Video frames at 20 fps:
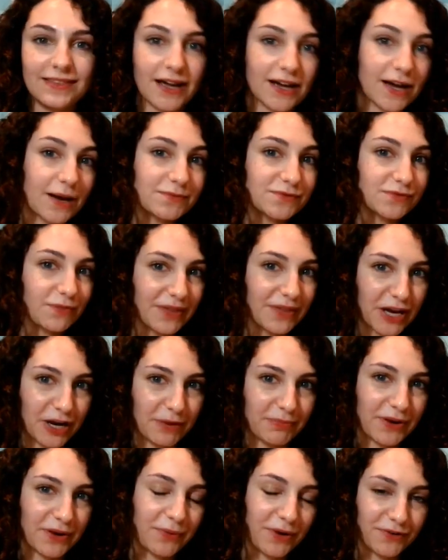that comes from the
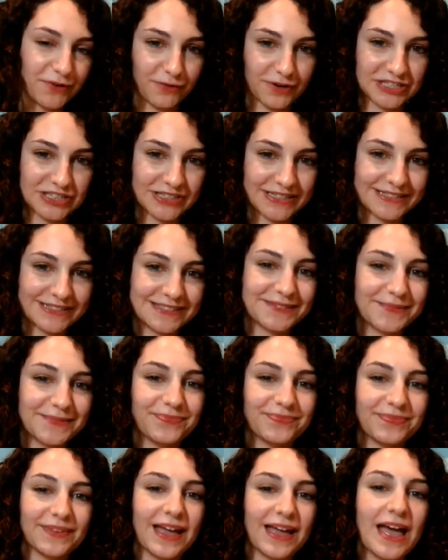Arabic word fortress.
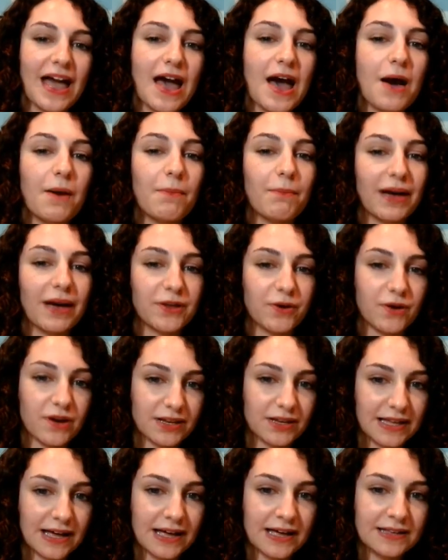
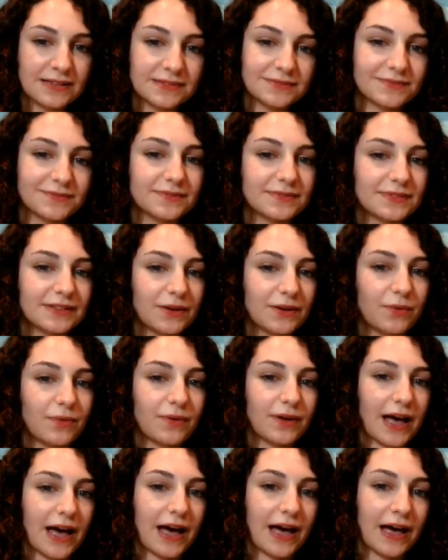Mallorca,
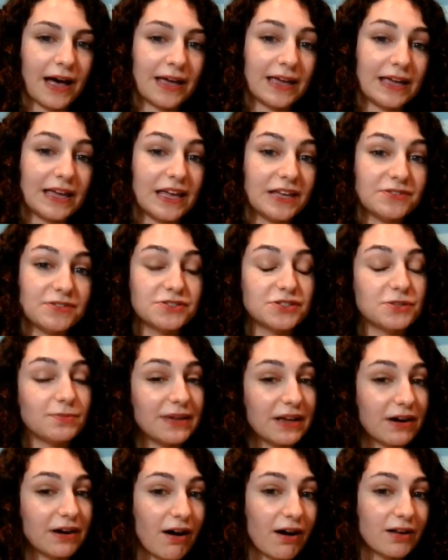it used to
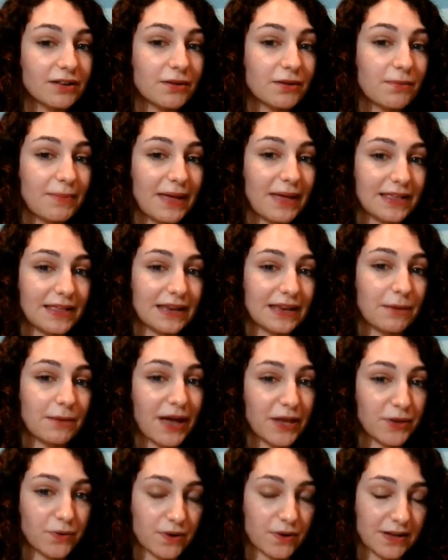be called Medina
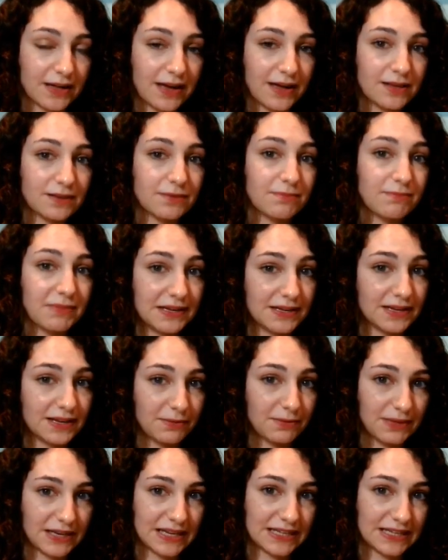Mallorca, Medina